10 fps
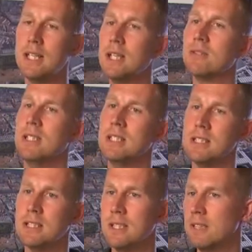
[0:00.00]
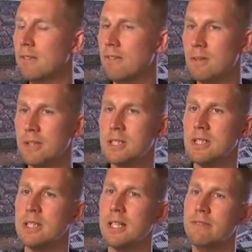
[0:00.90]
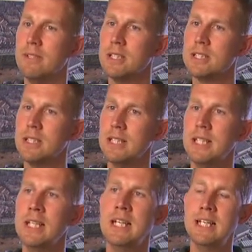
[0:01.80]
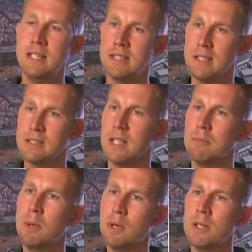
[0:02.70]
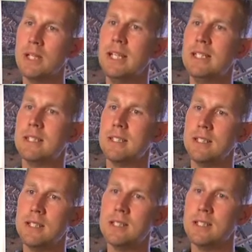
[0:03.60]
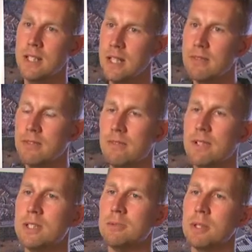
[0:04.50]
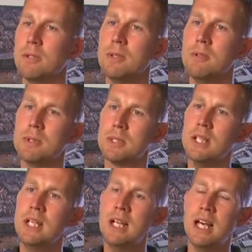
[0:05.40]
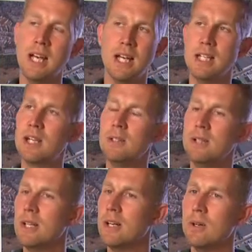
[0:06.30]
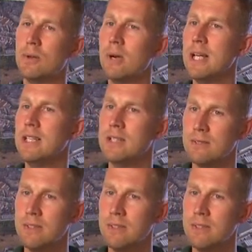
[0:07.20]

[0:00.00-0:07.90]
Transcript: increases in the floristic diversity, in things like pollinators and other invertebrate groups, including a whole range of